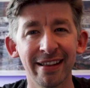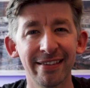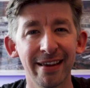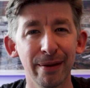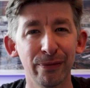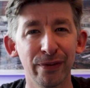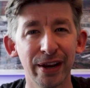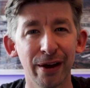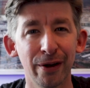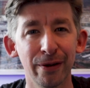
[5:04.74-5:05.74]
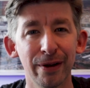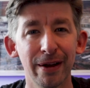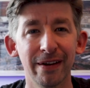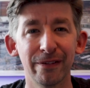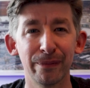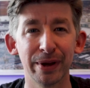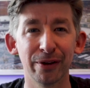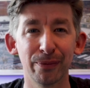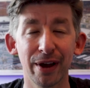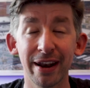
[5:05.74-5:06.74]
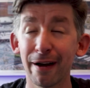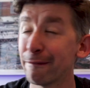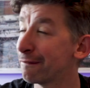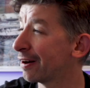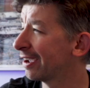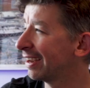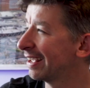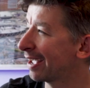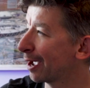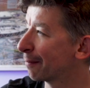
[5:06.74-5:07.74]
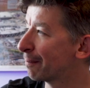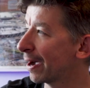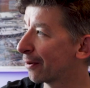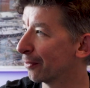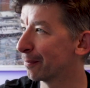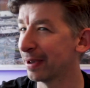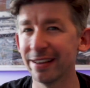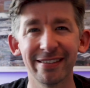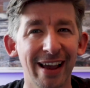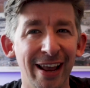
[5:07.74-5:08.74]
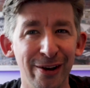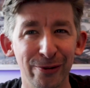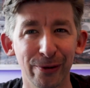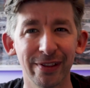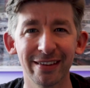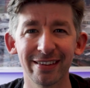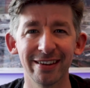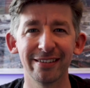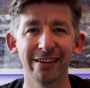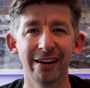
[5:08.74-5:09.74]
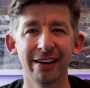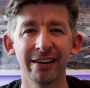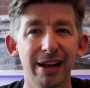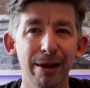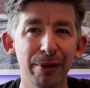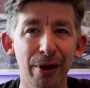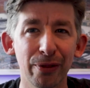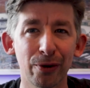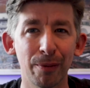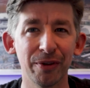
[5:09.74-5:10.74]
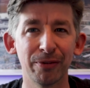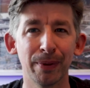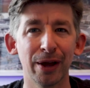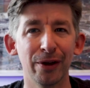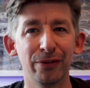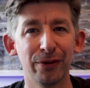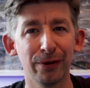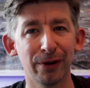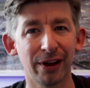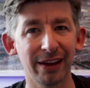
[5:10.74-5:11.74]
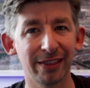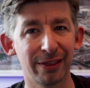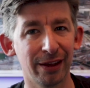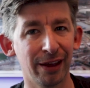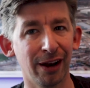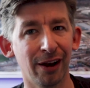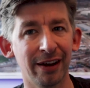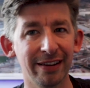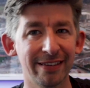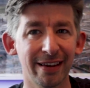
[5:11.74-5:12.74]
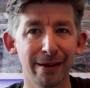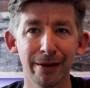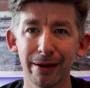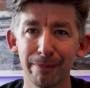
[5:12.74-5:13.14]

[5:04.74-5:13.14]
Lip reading: and tips video, because we are now finally getting back on the pitch and enjoying the sunshine. Let me know in the comments below, do you like the lighter